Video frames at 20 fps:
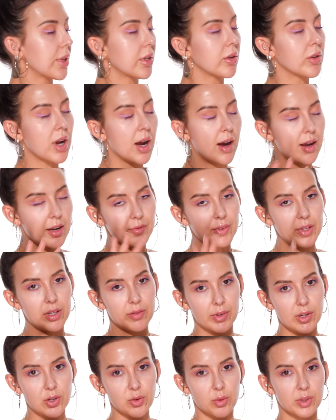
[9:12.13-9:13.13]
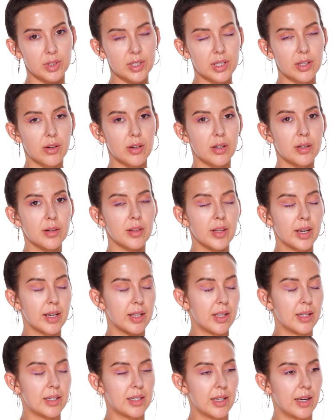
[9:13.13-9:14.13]
they're kind of individuals. They're, like
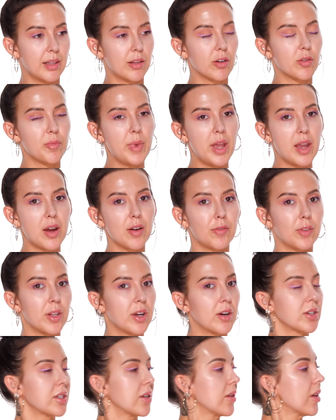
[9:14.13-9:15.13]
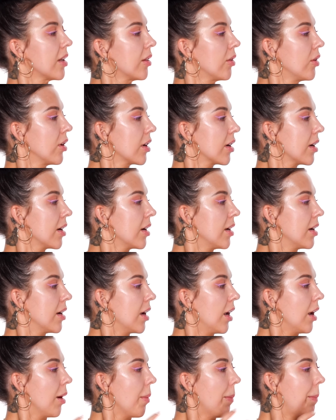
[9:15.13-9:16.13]
they say, they're Mega Flare, so they look
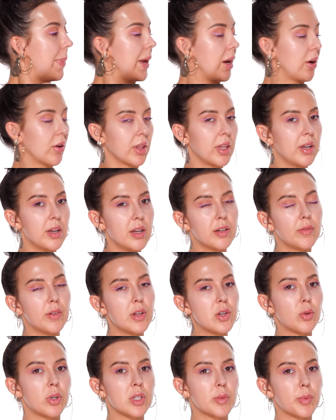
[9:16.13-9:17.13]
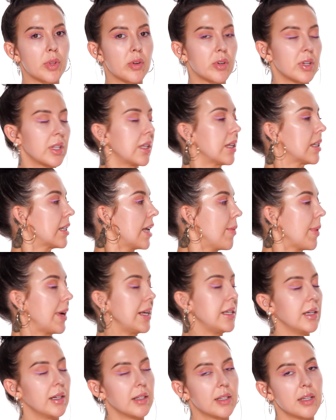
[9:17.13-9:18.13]
bigger than individuals, but they're the same
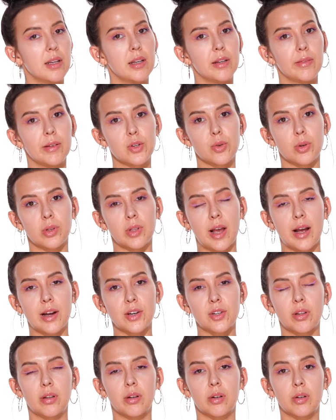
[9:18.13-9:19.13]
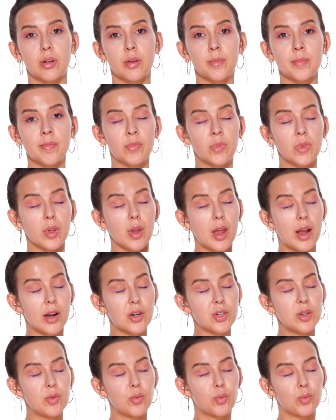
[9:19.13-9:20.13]
idea as an individual lash. They're
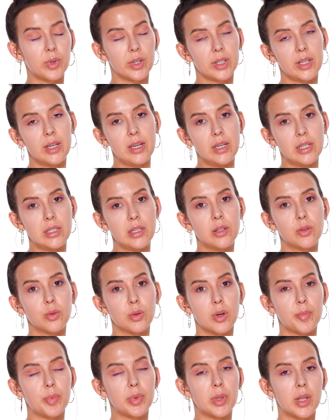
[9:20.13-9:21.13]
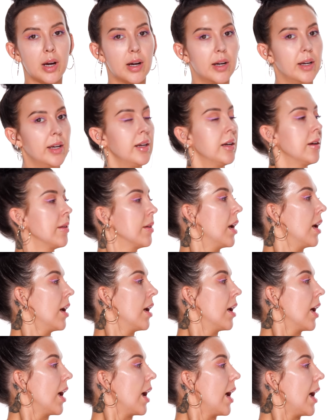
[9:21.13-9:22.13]
actually really easy to apply,
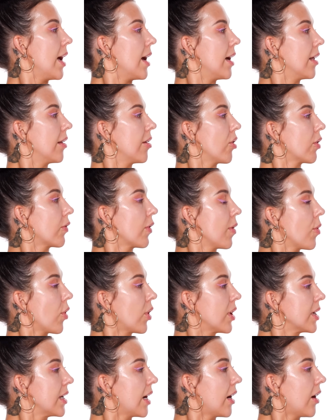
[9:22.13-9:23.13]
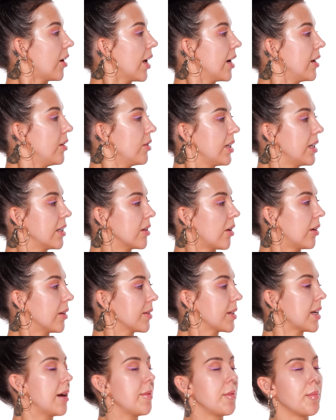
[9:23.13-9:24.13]
and they are from Ardell. I use these all
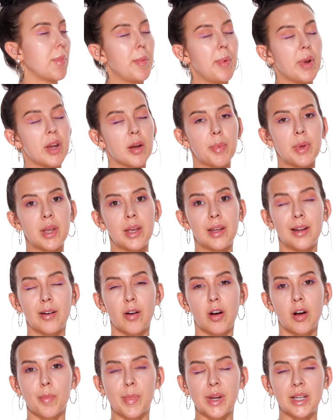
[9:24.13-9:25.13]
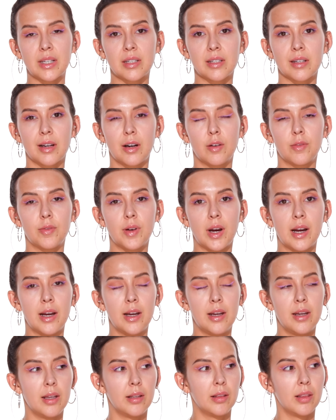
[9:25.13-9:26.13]
the time in my makeup kit and on myself.
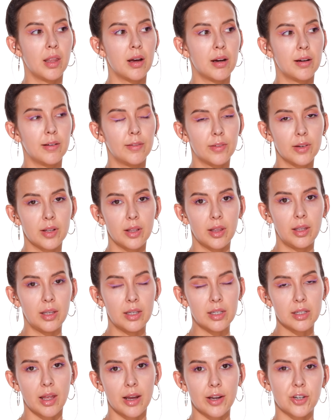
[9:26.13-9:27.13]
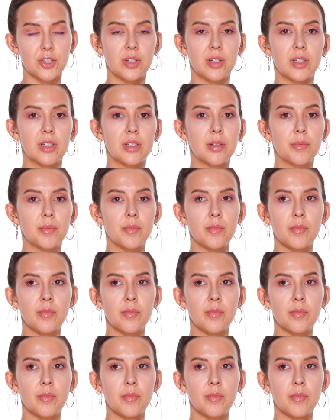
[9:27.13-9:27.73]
I love these lashes.